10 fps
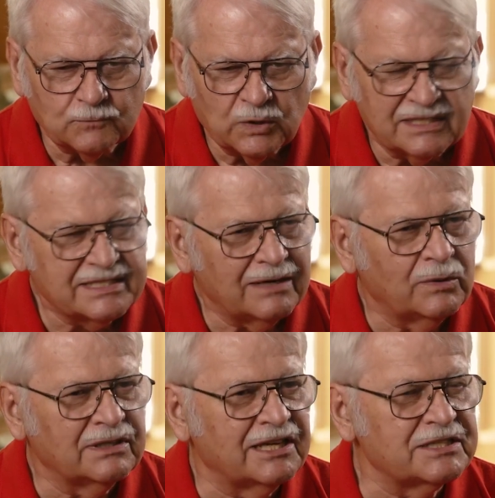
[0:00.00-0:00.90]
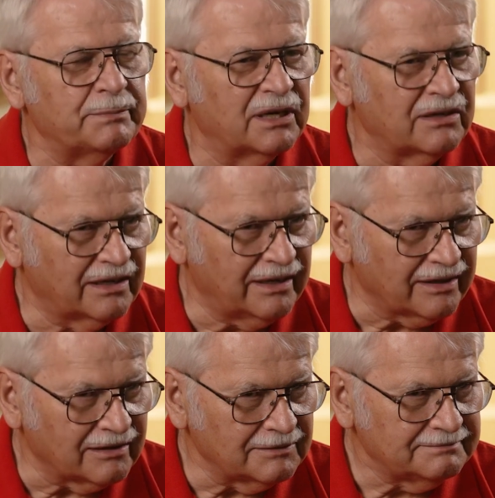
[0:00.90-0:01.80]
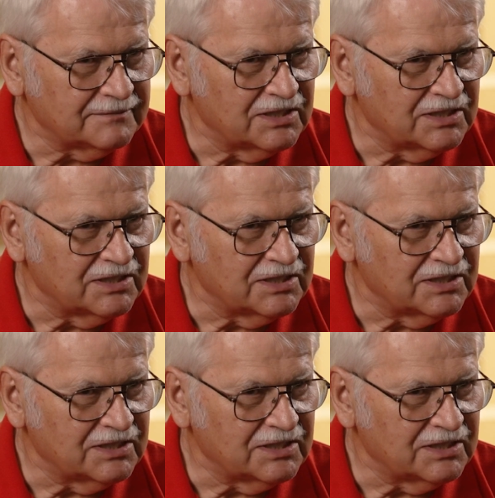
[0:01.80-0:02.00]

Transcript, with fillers: well, let's have one last beer together.